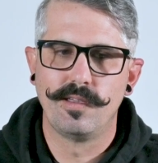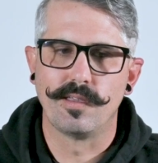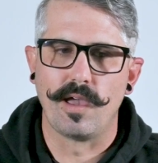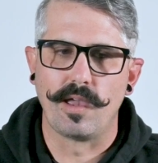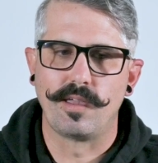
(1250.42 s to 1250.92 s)

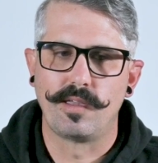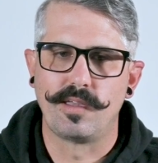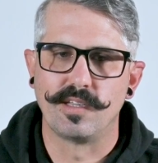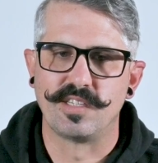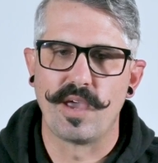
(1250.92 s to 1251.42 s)

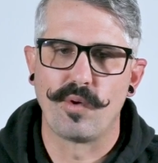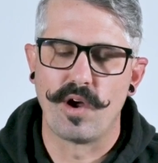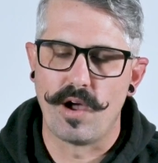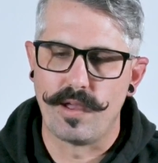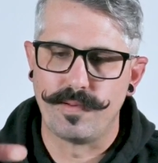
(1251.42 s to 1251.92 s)
because they
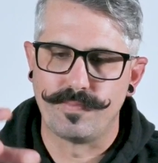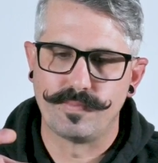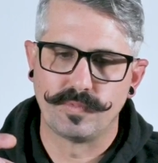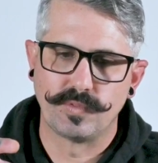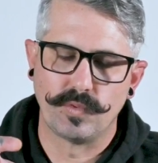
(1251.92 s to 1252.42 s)
were on
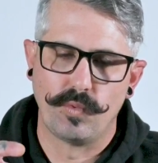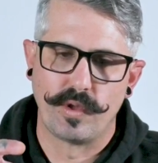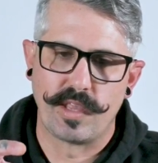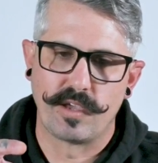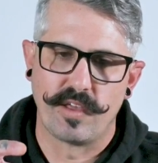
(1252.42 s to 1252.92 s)

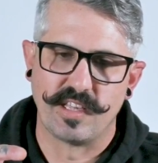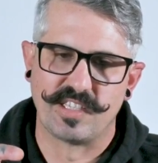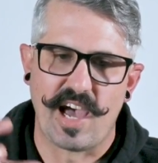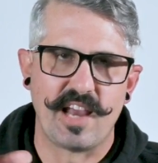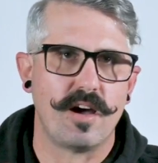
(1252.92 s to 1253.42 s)
what they call the
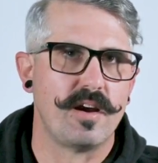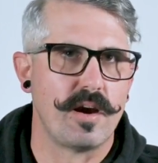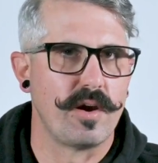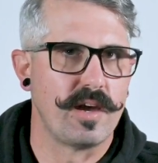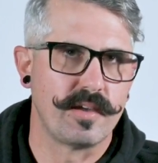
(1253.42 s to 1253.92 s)
Zidon
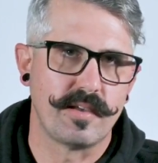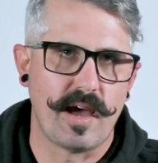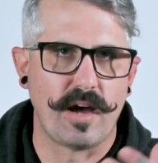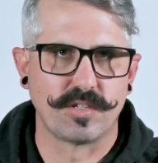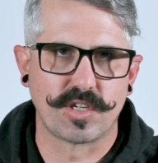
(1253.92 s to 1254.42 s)
area,
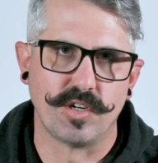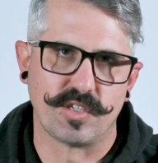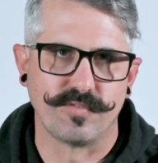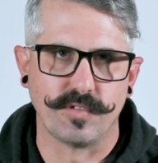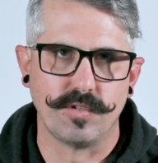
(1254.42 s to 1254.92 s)

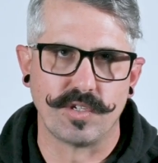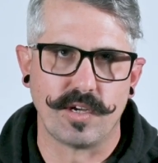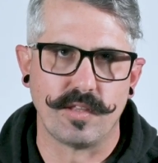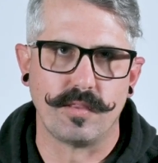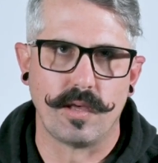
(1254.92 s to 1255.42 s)
outskirts of
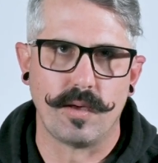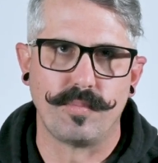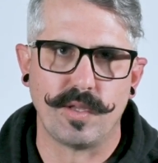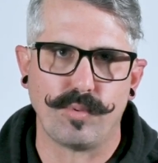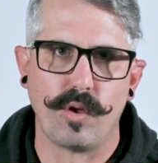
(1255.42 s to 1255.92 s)
Fallujah, the
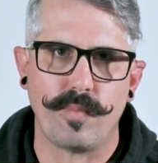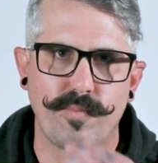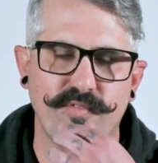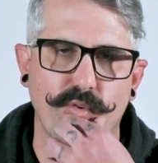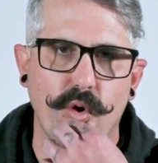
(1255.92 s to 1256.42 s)
deployment
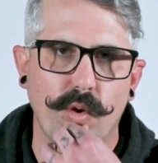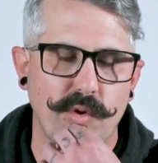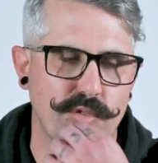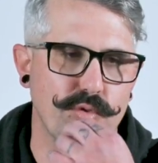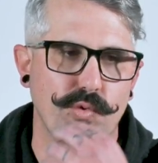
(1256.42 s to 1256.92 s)
before,
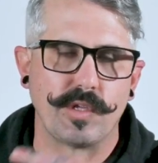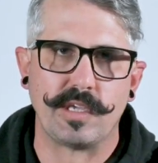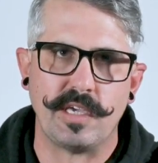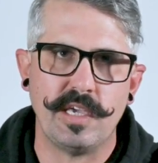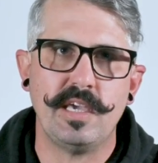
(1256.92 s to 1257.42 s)
which was
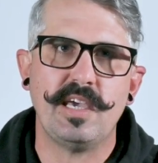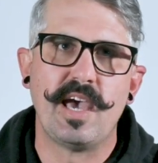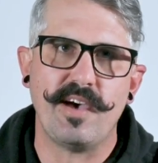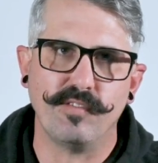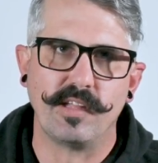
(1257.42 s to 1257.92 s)
really
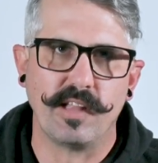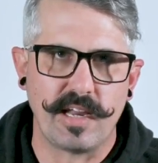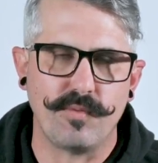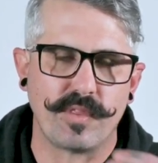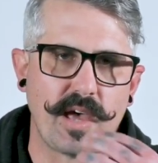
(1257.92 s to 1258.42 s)
heavily
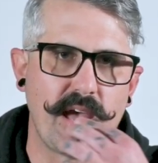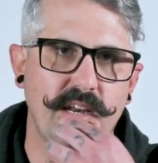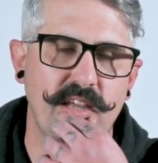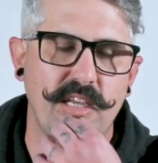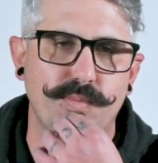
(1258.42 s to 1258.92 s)
laden with
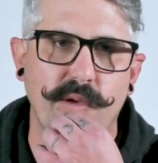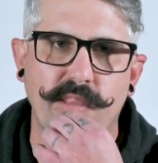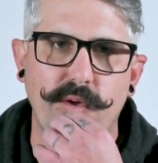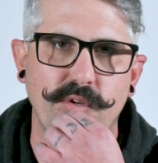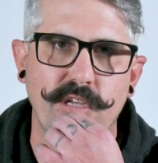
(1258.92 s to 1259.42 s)
IEDs, but
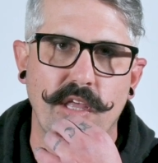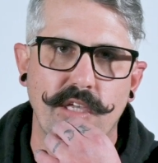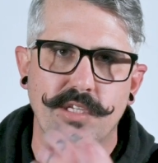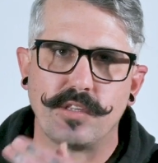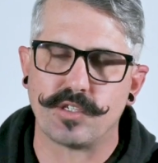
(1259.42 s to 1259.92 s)
they would tell
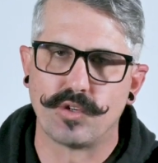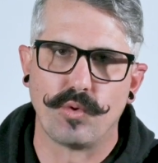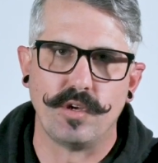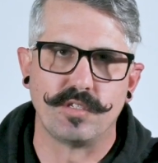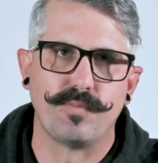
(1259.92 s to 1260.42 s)
us all the
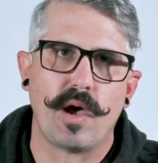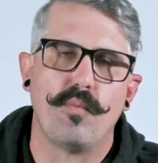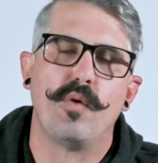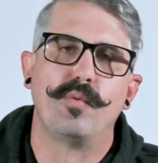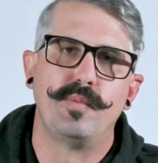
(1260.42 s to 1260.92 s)
stories about
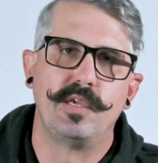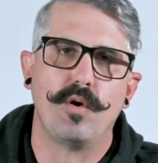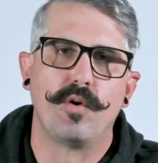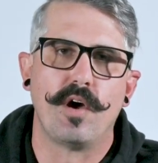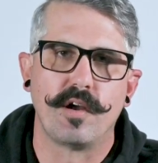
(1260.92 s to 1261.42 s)
what would be
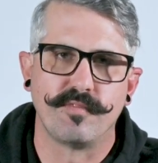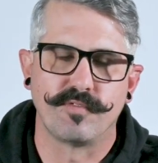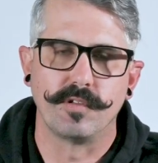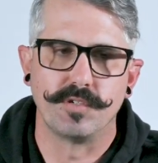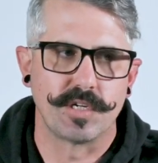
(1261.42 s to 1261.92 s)
going on in
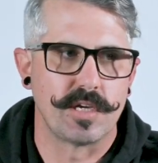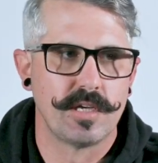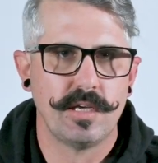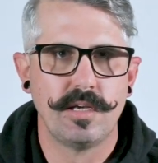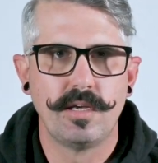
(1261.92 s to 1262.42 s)
Fallujah.
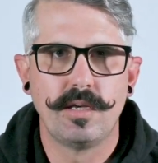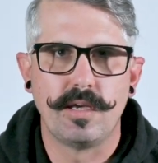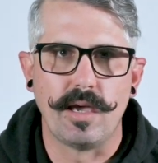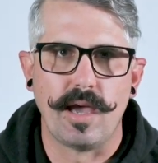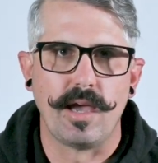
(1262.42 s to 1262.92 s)

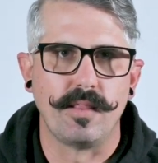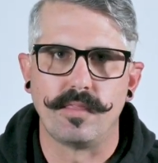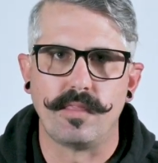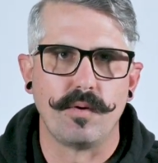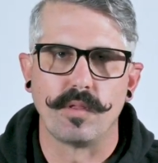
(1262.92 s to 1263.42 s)
And
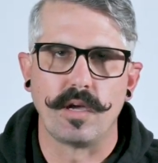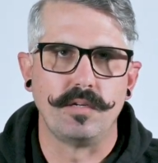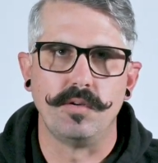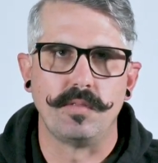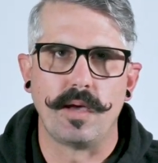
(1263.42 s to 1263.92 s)
they were
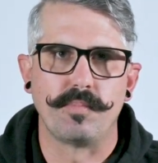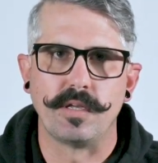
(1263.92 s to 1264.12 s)
like, dude, that